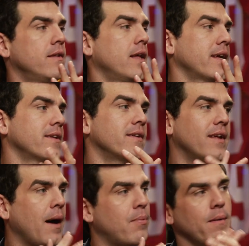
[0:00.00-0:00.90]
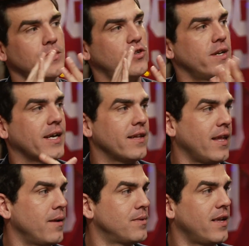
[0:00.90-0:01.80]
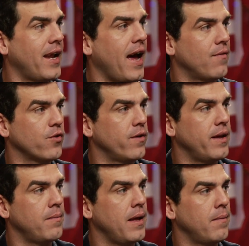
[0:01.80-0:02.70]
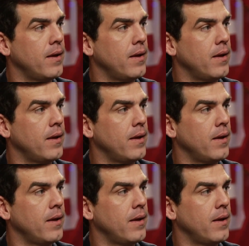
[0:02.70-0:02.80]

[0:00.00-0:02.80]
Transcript: like, I probably shouldn't have got that upset after it. Maybe the